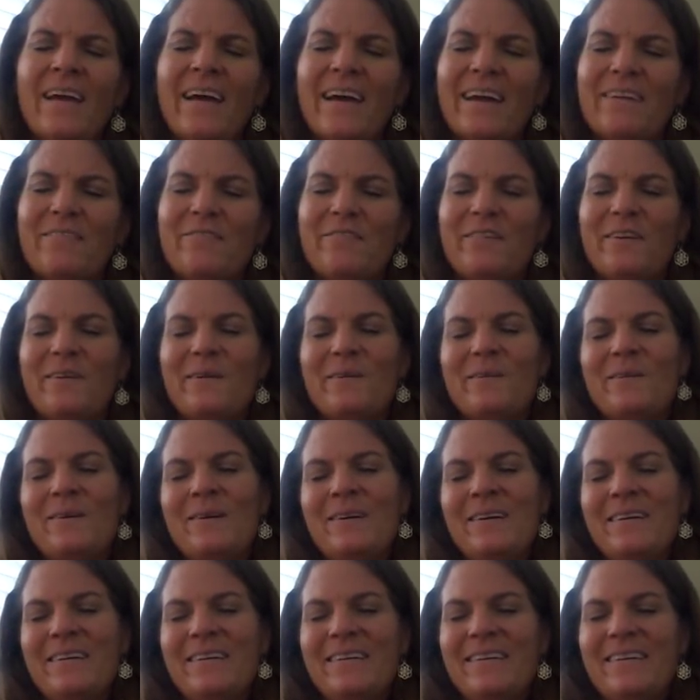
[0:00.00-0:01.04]
I feel
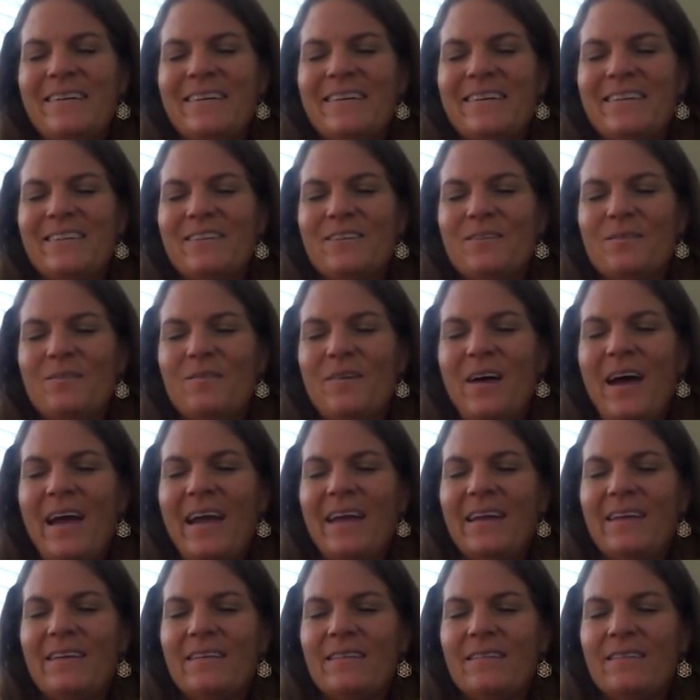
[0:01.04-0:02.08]

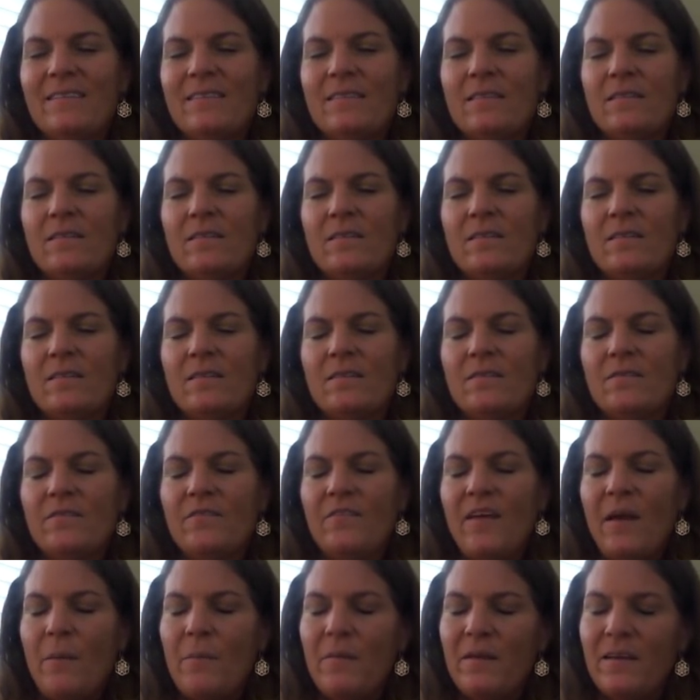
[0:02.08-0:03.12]
divine
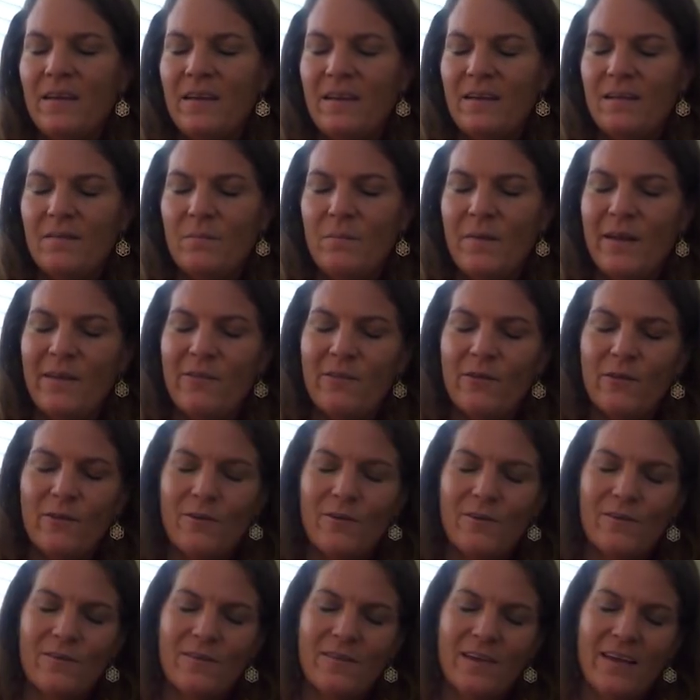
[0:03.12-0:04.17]
feminine
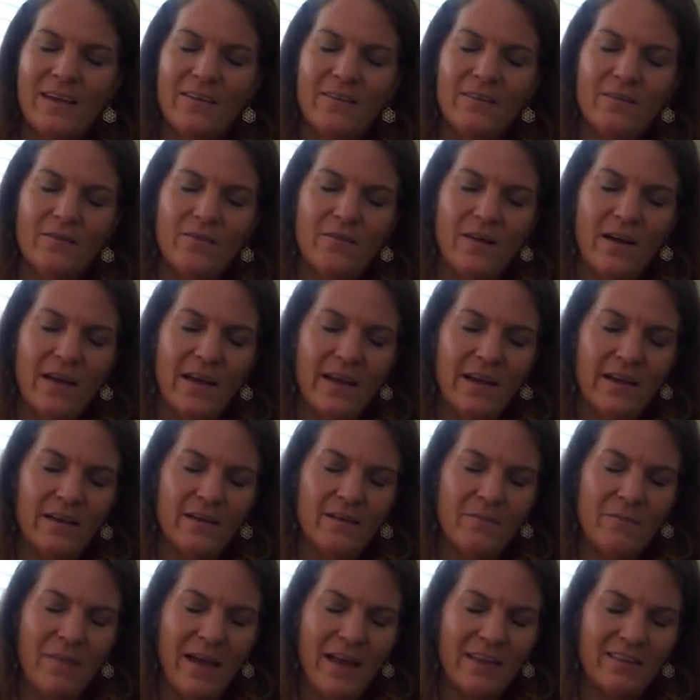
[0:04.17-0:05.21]
mother and
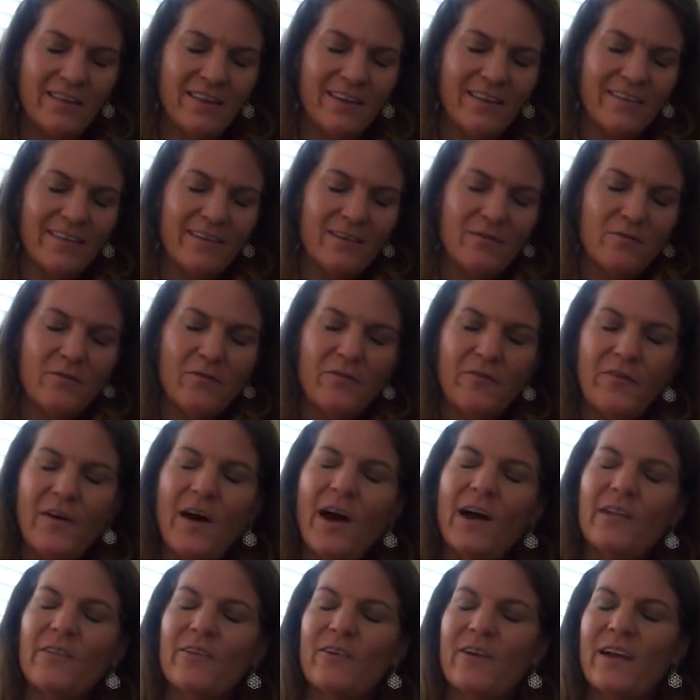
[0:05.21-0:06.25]
divine masculine
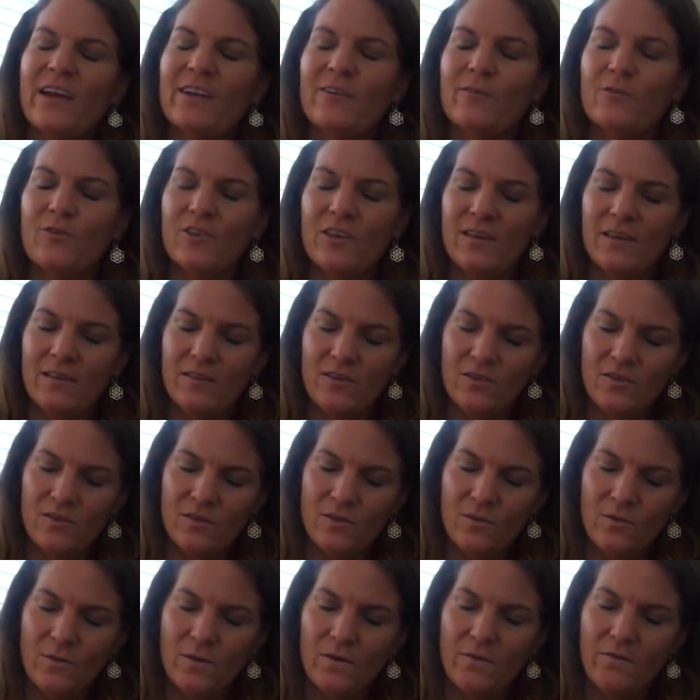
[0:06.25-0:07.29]
father energies just
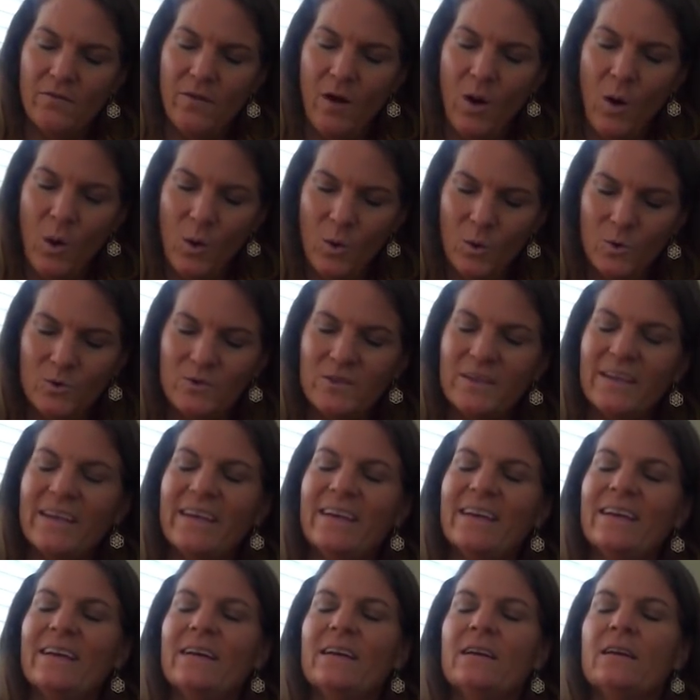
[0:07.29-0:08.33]
sort of
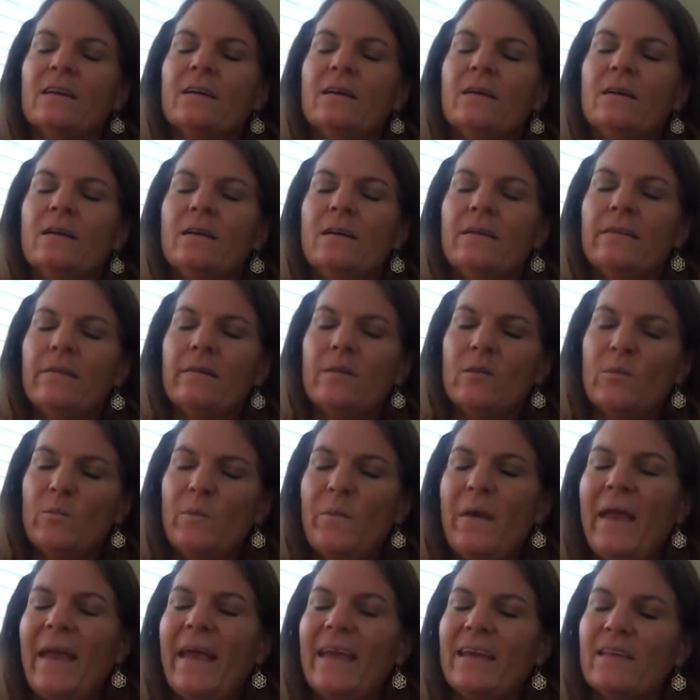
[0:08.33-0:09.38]
holding the
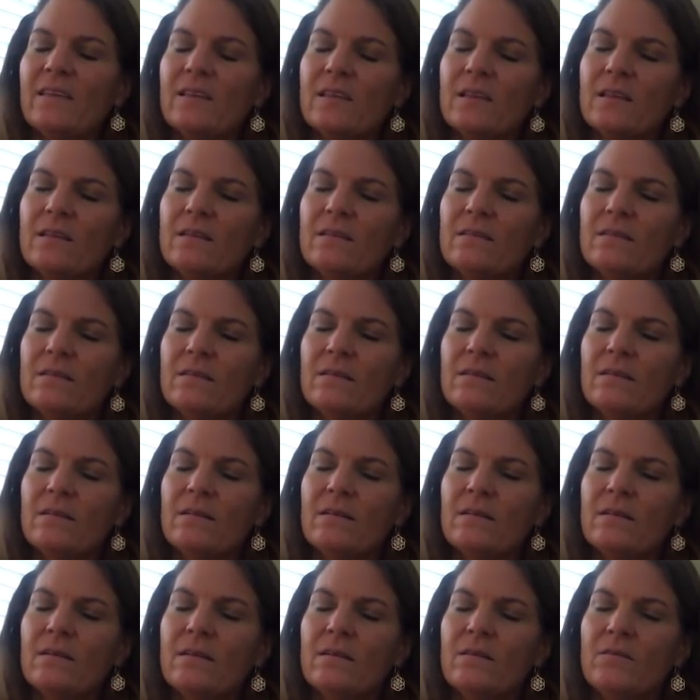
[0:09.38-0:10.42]
space
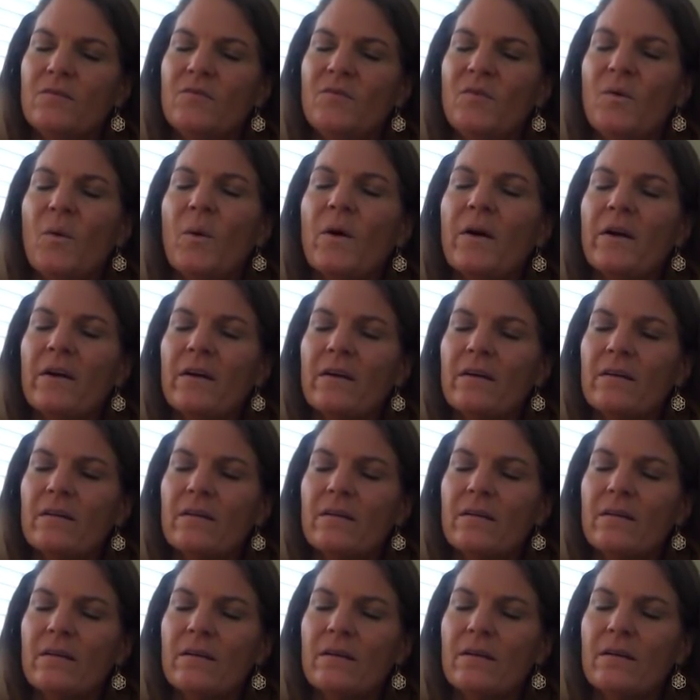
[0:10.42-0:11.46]
for
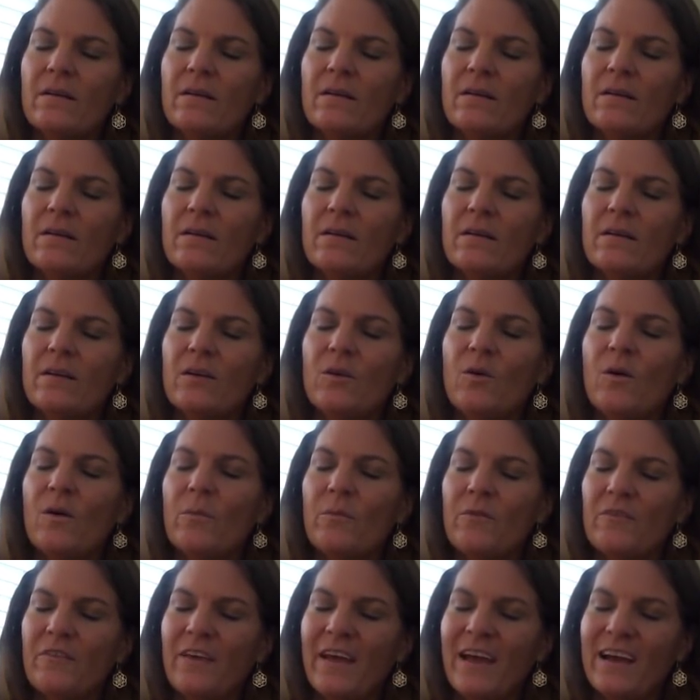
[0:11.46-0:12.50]
your
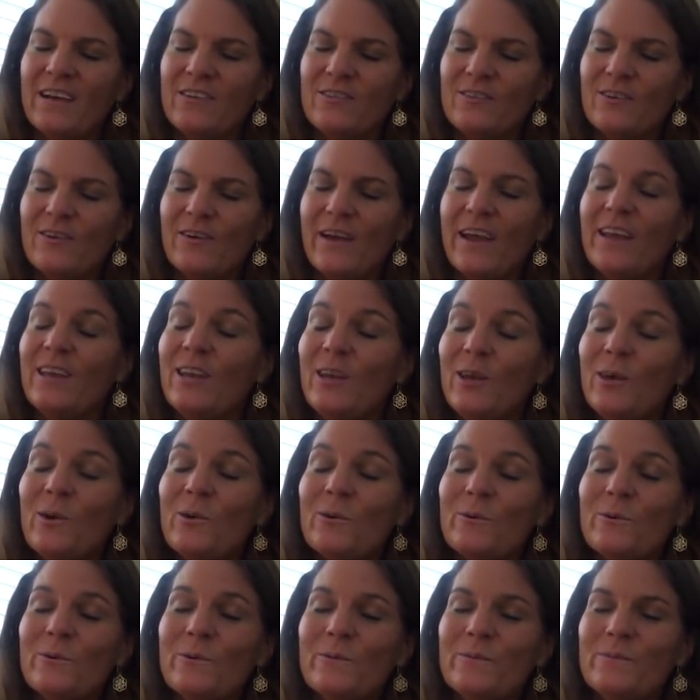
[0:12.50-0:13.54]
protector and
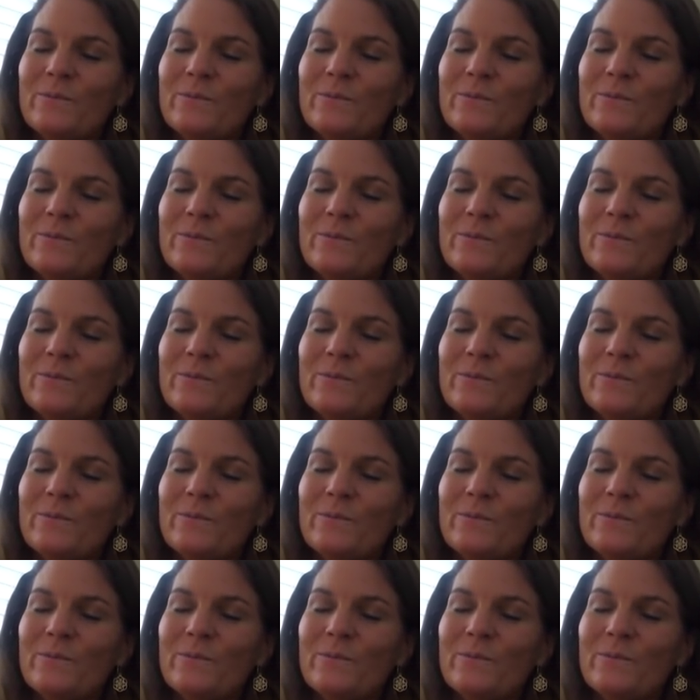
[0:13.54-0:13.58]
you